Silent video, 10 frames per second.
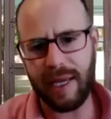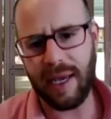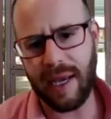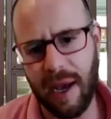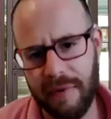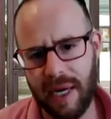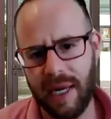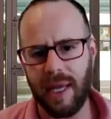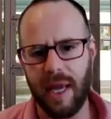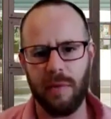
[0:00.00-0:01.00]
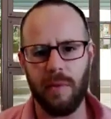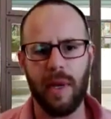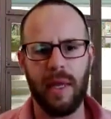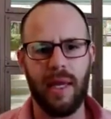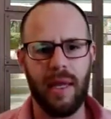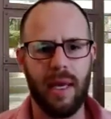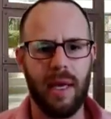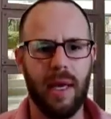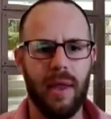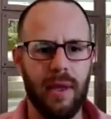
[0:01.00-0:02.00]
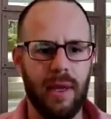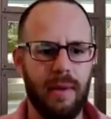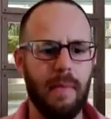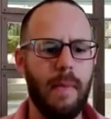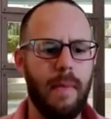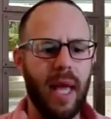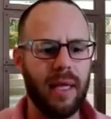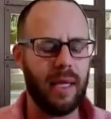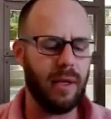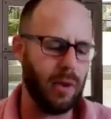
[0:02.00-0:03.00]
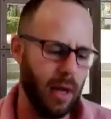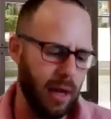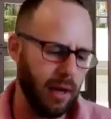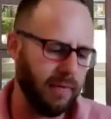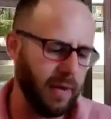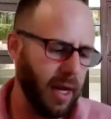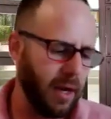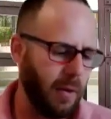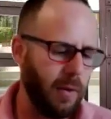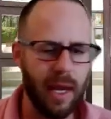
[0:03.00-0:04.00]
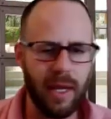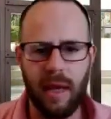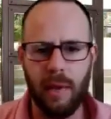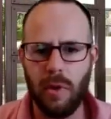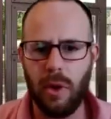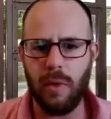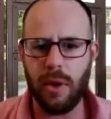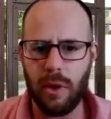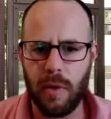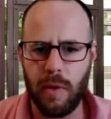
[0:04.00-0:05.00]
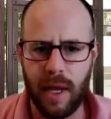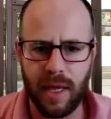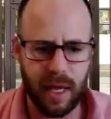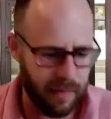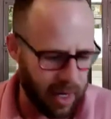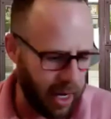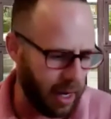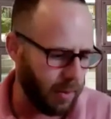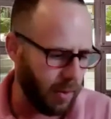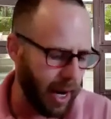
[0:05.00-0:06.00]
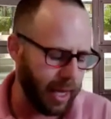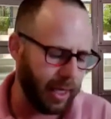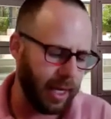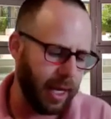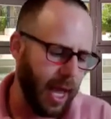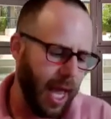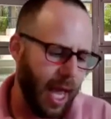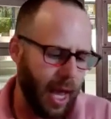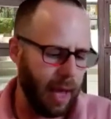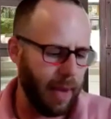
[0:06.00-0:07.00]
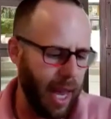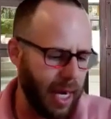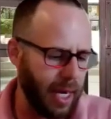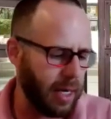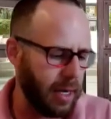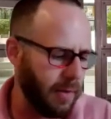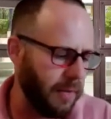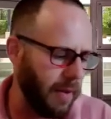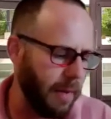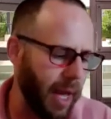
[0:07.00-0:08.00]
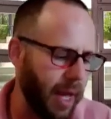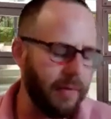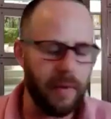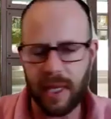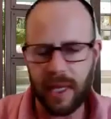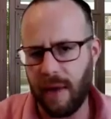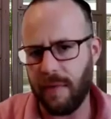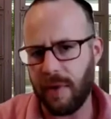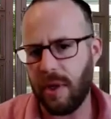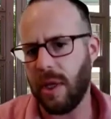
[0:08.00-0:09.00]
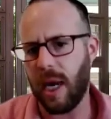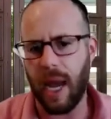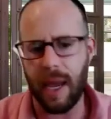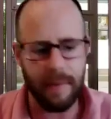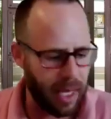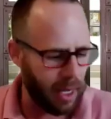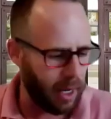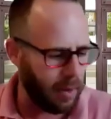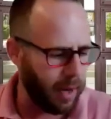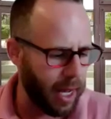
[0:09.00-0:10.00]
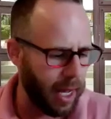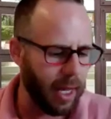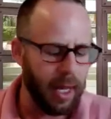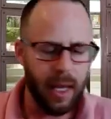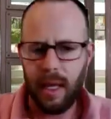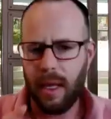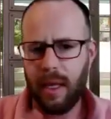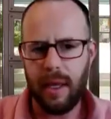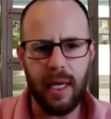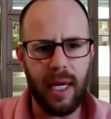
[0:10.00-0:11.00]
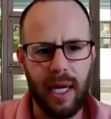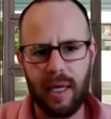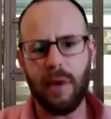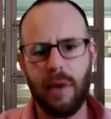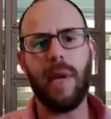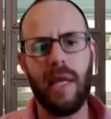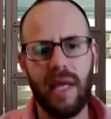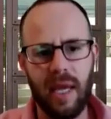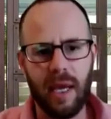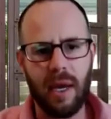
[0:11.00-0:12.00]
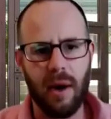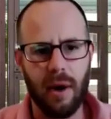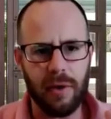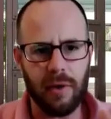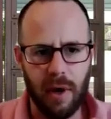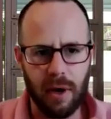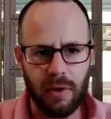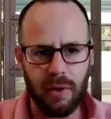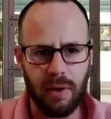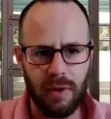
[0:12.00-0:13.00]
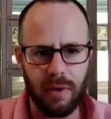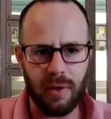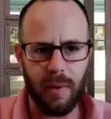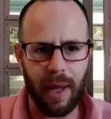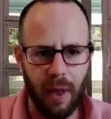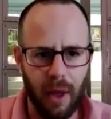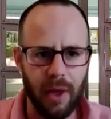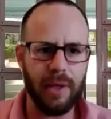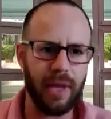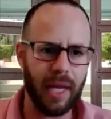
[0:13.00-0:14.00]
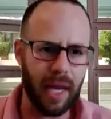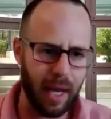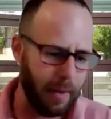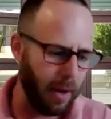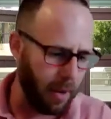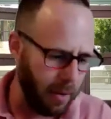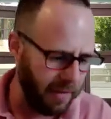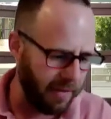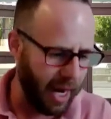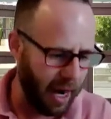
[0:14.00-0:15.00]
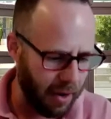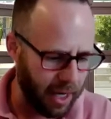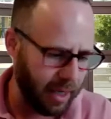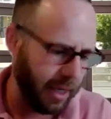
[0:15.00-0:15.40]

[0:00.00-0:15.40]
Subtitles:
covenant as really the message of Jewish creativity and morality. And from this conversation, I'm taking away the need to rethink our structures while also thinking about what we've inherited.